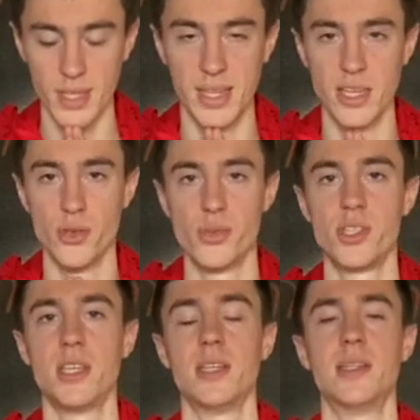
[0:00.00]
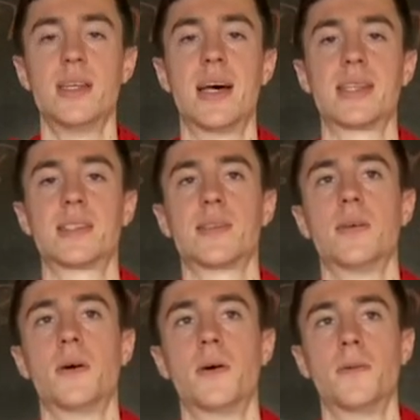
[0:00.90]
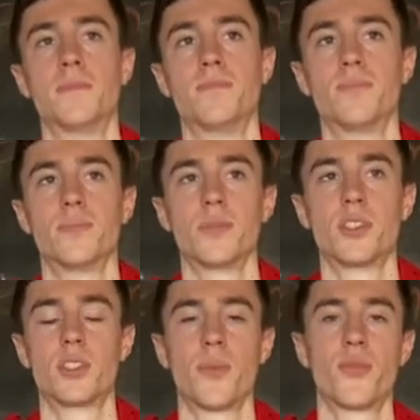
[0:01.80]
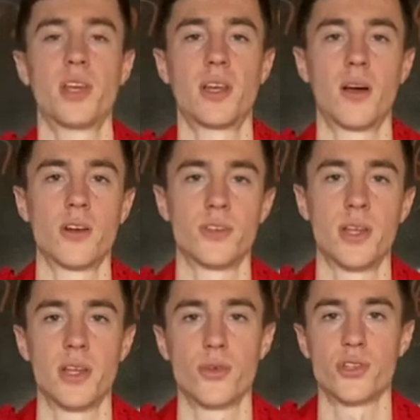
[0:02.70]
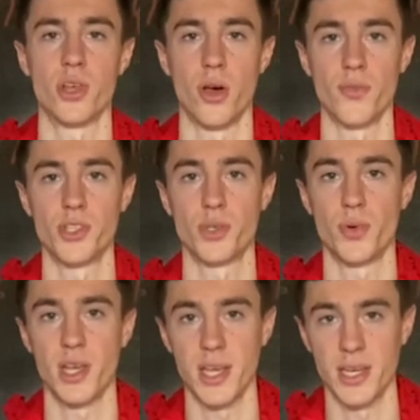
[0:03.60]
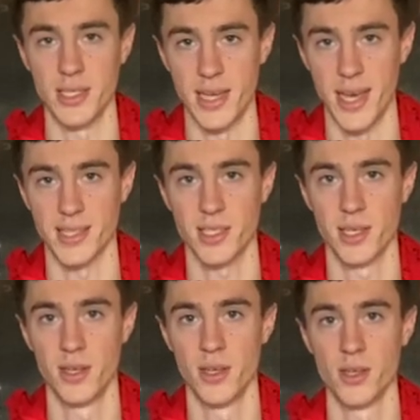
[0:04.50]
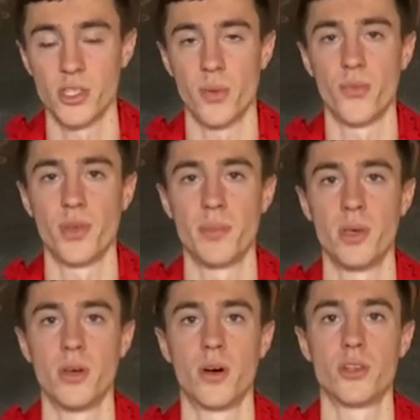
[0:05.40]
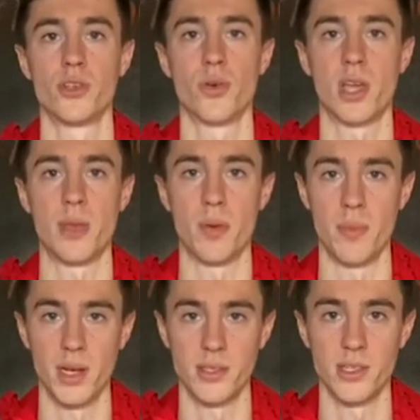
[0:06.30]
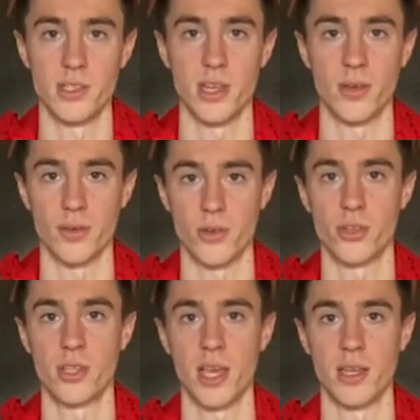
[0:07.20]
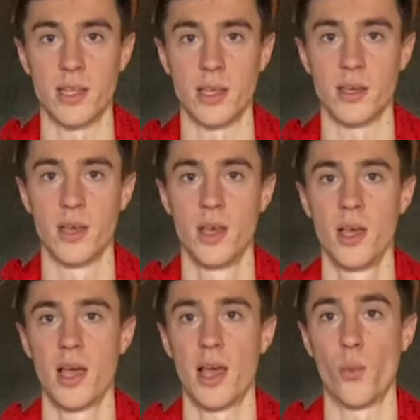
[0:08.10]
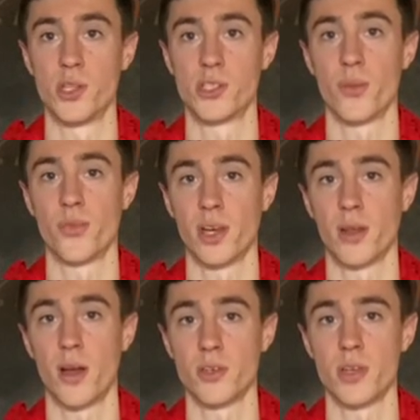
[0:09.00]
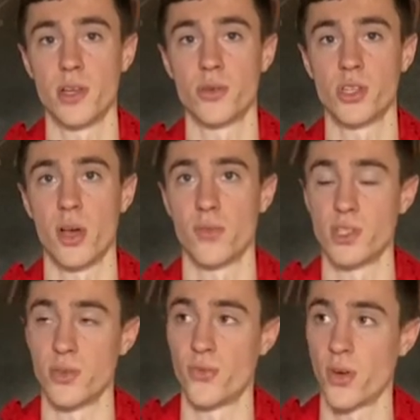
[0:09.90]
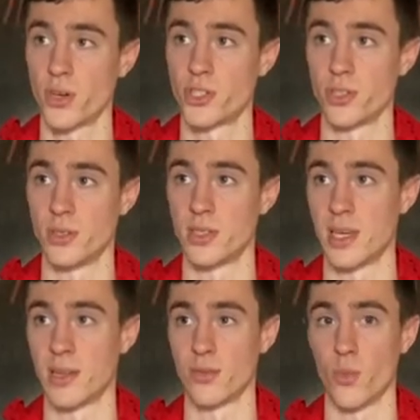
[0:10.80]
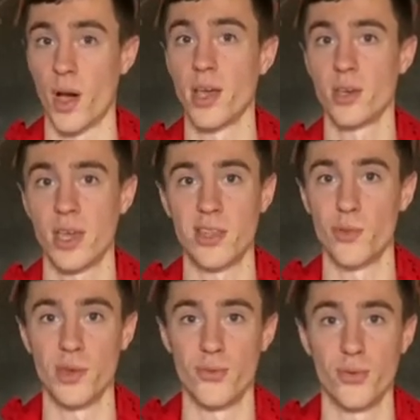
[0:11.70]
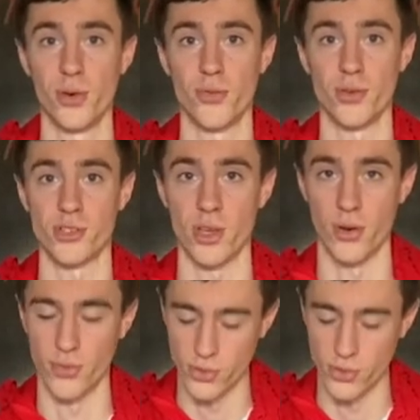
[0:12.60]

then you see that something larger than yourself is creating that, something beyond your capabilities and understanding. And when something larger than yourself is in function, then why can you be full of yourself? You